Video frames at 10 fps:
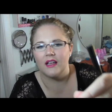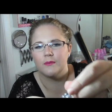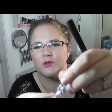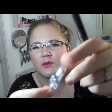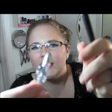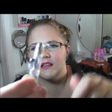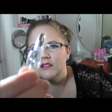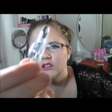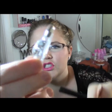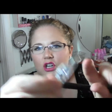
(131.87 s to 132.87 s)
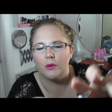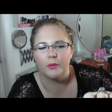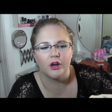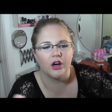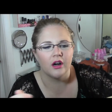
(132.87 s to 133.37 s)
comes with like a little
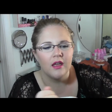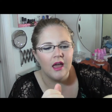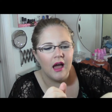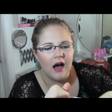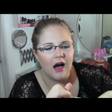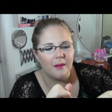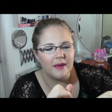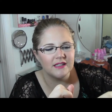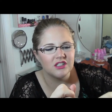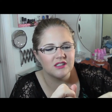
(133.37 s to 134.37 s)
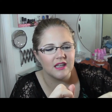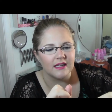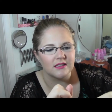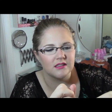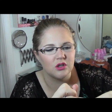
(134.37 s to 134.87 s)
sharpener. Um, it's just
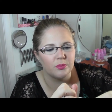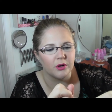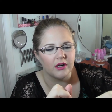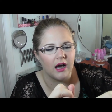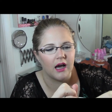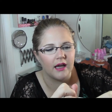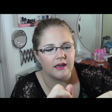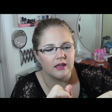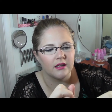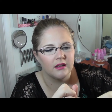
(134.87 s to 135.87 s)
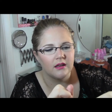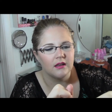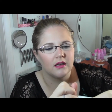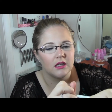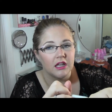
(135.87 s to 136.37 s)
like super not,
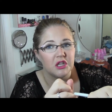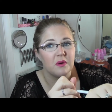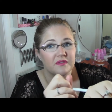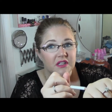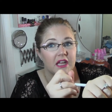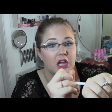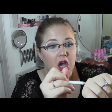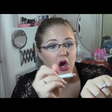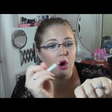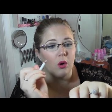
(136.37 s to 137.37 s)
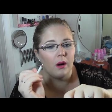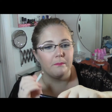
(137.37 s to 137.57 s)
like you have to like go a